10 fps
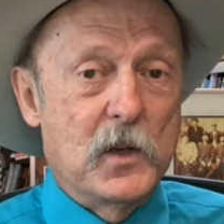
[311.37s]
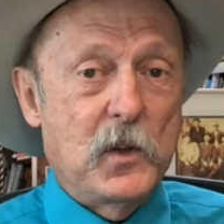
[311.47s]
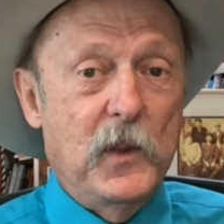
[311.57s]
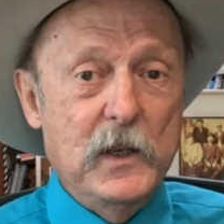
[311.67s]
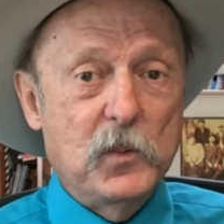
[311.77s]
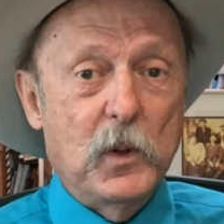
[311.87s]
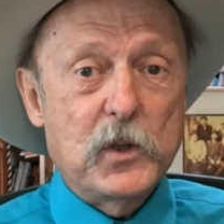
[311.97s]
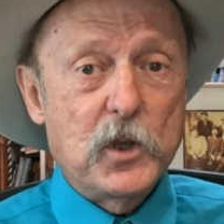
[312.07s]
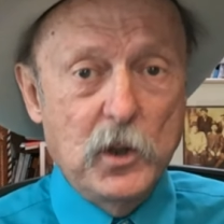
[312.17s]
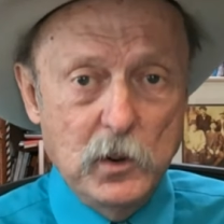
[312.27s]
So these
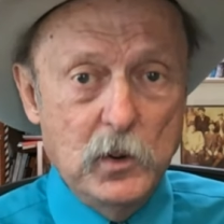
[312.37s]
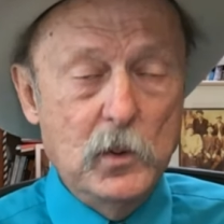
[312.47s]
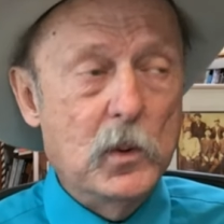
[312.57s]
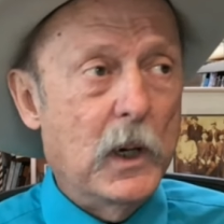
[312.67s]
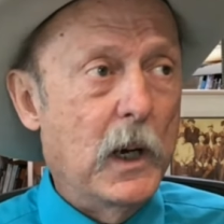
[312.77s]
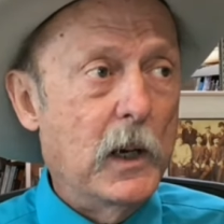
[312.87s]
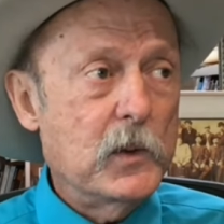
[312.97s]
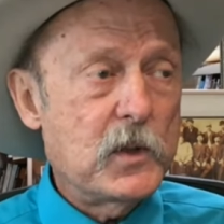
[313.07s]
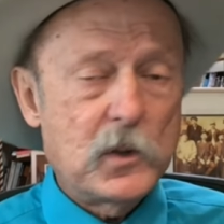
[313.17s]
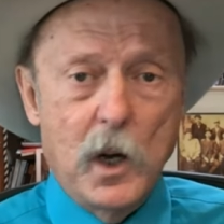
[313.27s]
were two
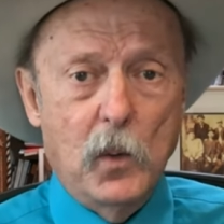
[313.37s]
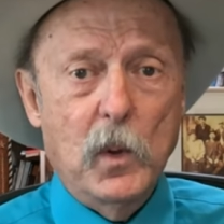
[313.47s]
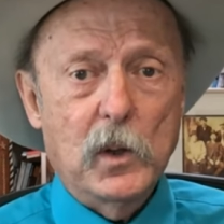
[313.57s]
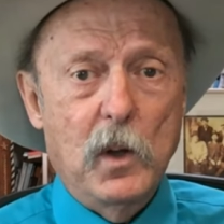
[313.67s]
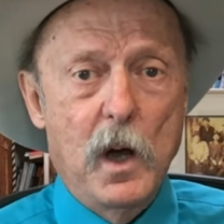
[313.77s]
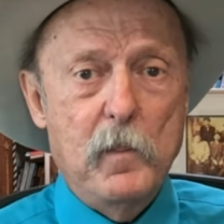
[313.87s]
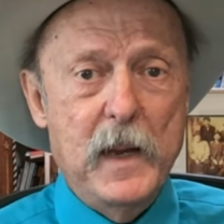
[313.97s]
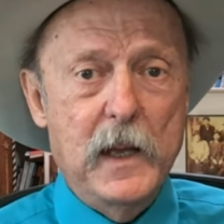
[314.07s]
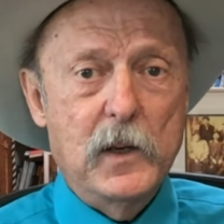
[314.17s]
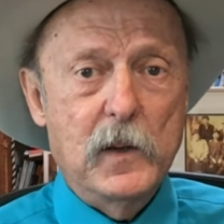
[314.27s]
stalwart
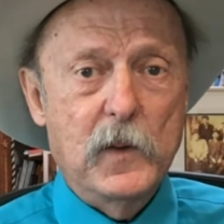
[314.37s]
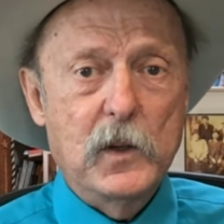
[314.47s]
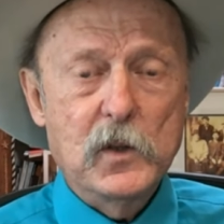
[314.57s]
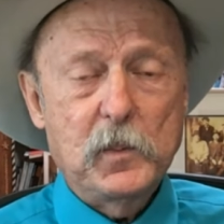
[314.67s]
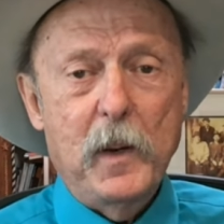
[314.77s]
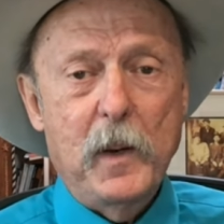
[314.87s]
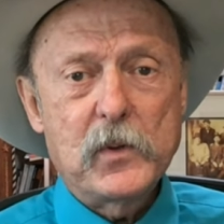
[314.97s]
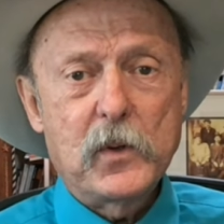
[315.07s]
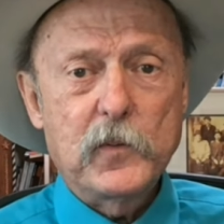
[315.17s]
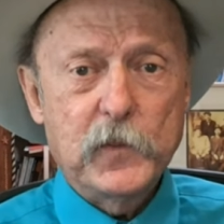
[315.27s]
lawmen. The
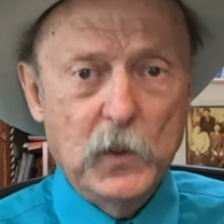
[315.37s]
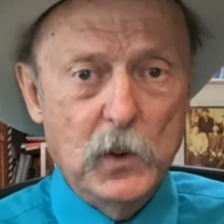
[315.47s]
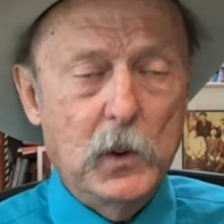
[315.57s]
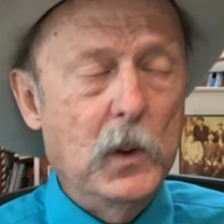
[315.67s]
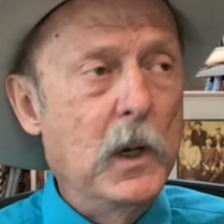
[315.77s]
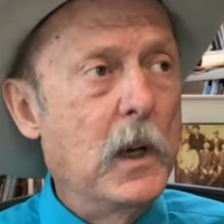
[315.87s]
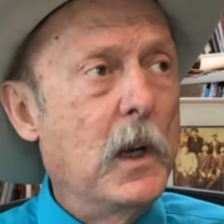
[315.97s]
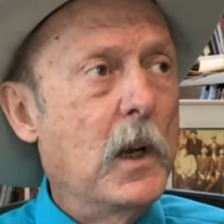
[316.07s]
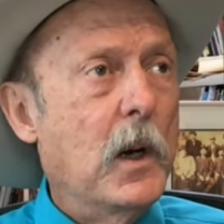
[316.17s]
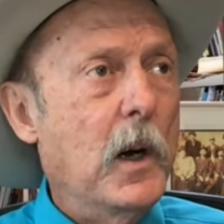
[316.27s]
newspapers are
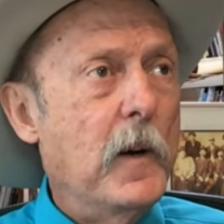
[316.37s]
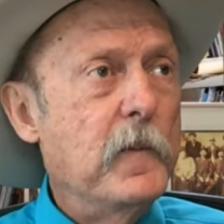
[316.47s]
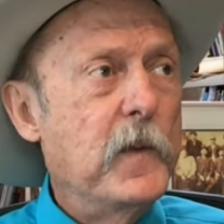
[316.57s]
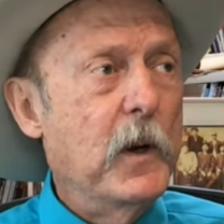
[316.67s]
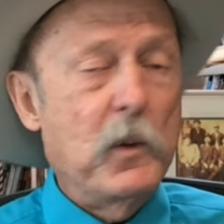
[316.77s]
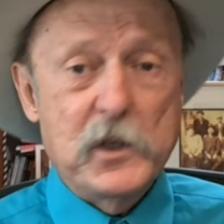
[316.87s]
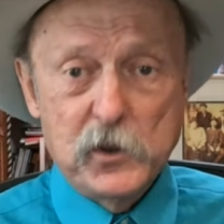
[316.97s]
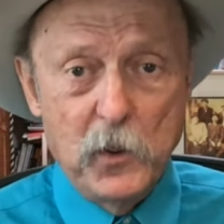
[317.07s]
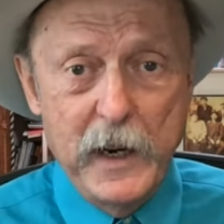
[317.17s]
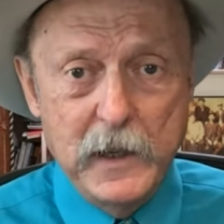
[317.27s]
full of their
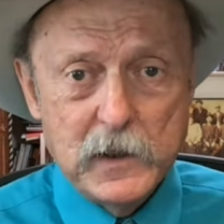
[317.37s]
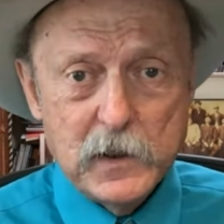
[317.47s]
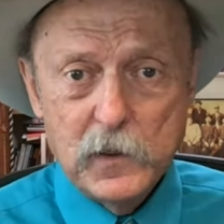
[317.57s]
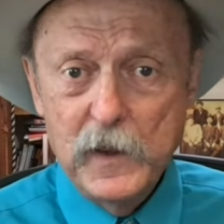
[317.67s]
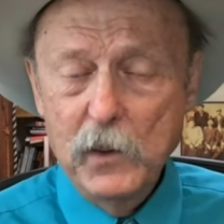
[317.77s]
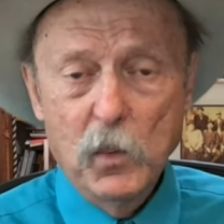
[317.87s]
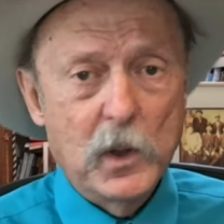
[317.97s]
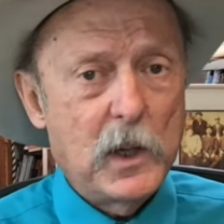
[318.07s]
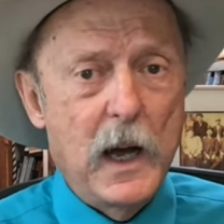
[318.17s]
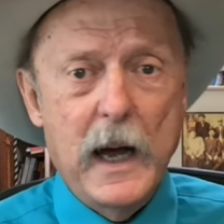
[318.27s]
restraint. They
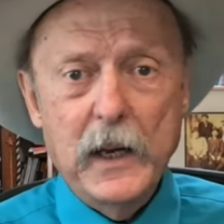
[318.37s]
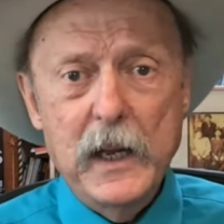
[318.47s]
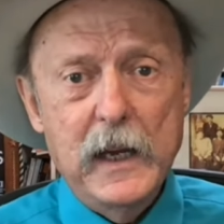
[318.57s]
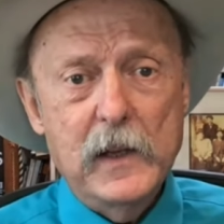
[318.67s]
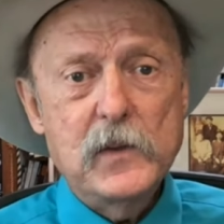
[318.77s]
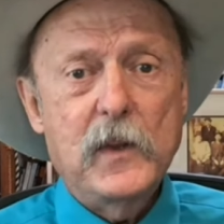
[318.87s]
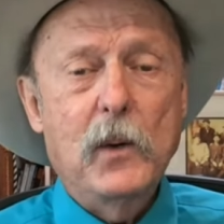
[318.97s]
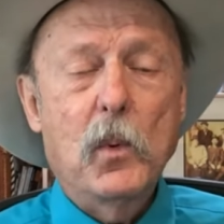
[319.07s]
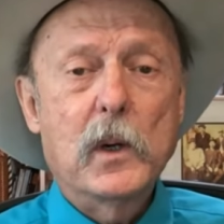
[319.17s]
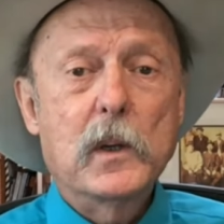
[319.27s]
weren't hotheads.
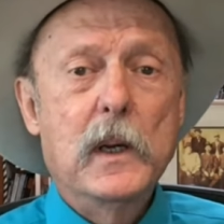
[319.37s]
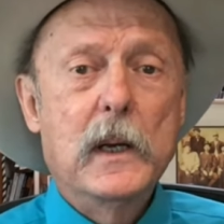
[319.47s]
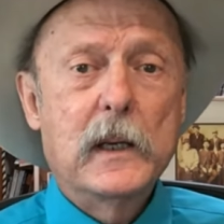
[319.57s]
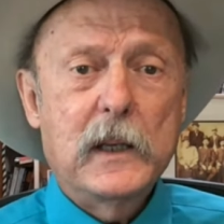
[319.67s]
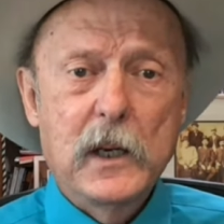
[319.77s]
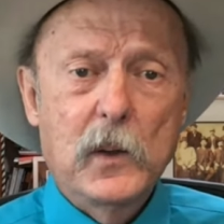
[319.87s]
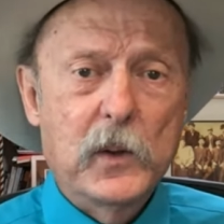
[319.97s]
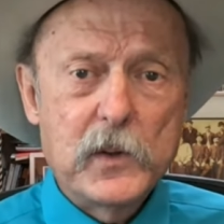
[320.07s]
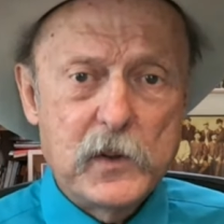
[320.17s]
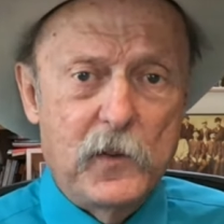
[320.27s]
They weren't
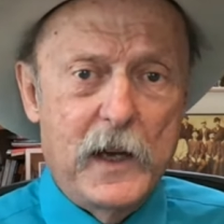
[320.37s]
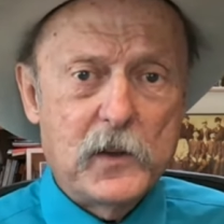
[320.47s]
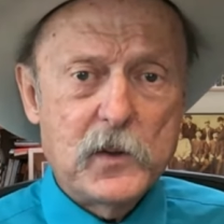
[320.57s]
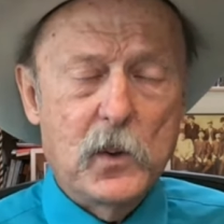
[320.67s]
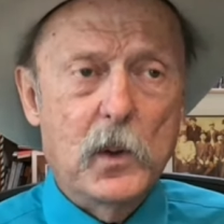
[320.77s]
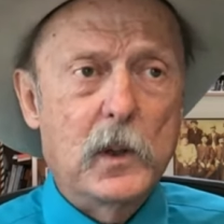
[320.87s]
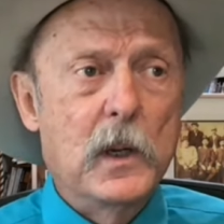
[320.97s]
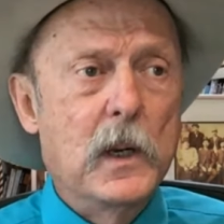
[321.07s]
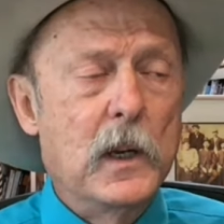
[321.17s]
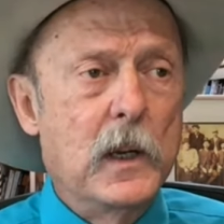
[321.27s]
killers of that sort.